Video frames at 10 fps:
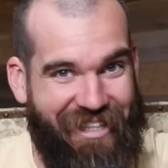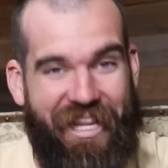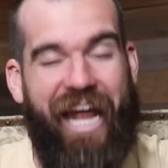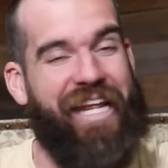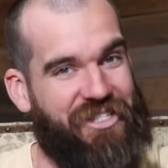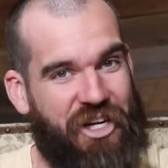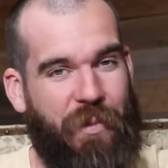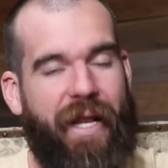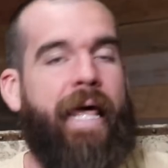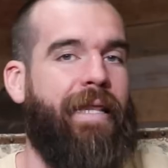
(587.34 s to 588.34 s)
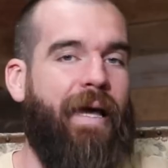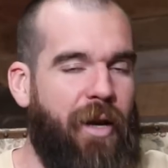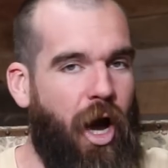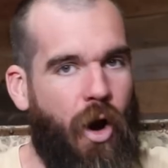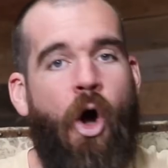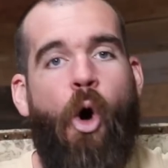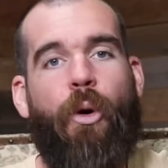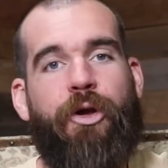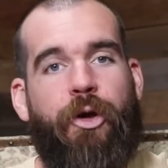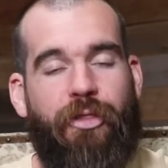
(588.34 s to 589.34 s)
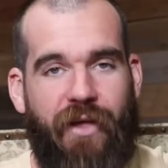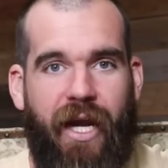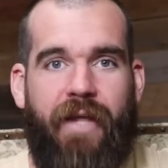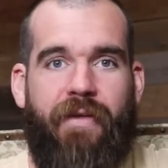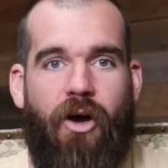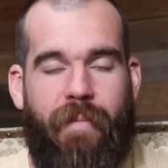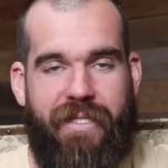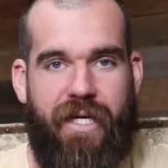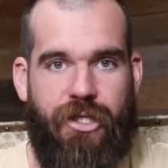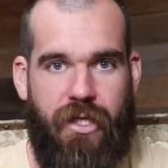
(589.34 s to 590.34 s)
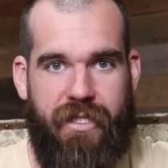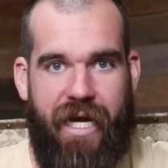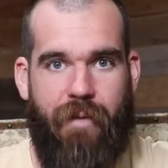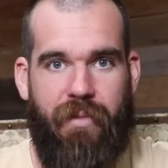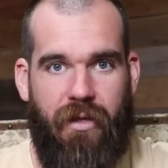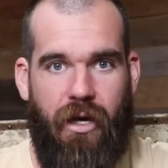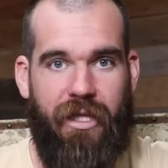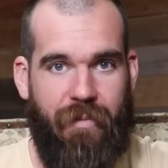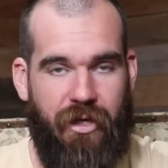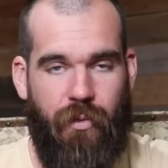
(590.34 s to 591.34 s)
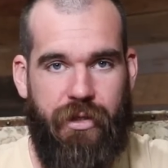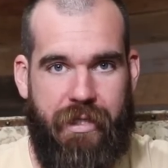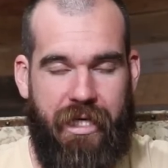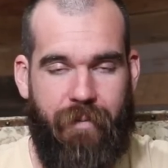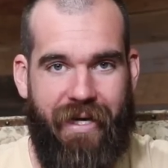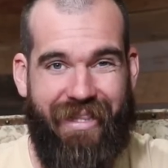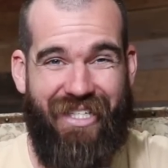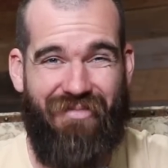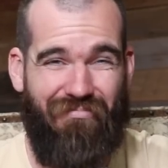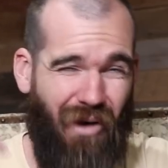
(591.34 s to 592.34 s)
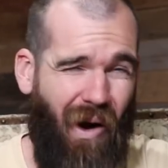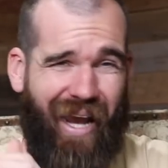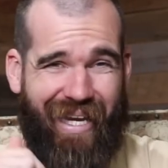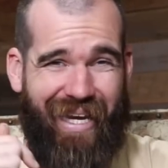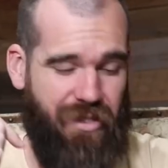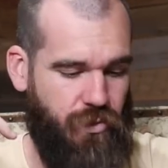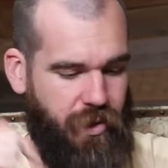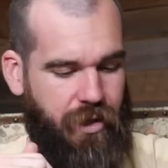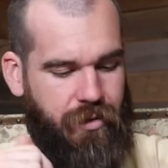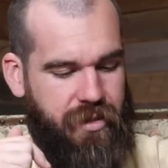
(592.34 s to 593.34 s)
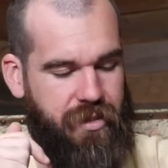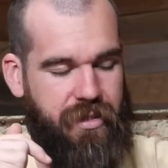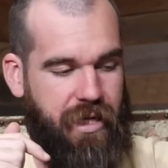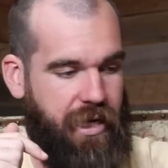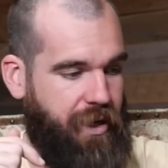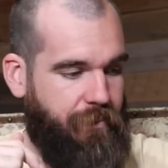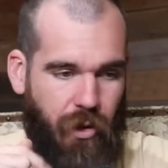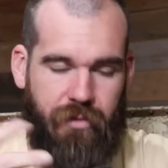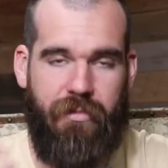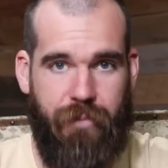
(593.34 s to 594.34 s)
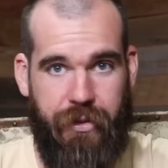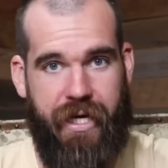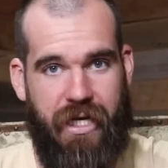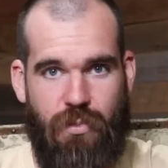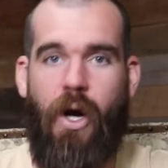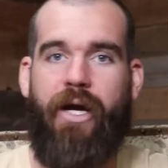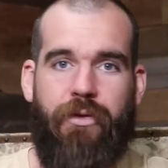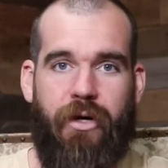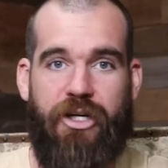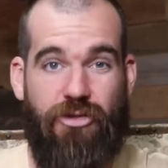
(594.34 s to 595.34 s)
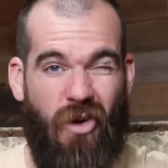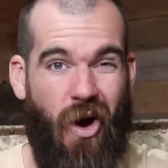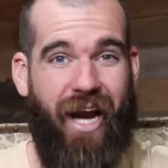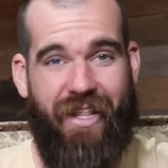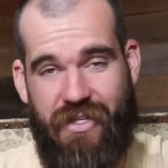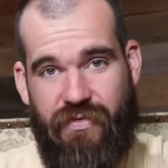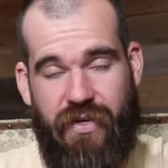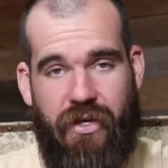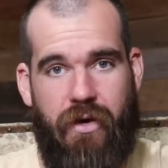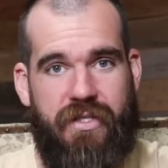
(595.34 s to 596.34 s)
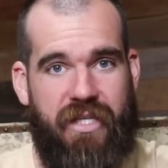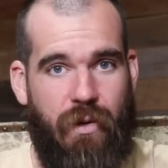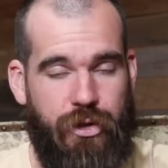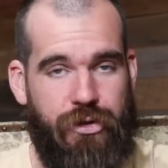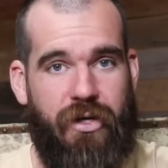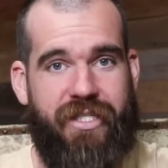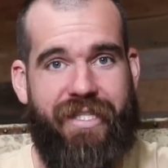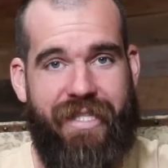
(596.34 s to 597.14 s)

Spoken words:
Ladies and gentlemen, let me know what you think in the comment section down below. Let me know what you think about this mic as well. This is a podcast mic. I thought I'd try it in this video and see what you guys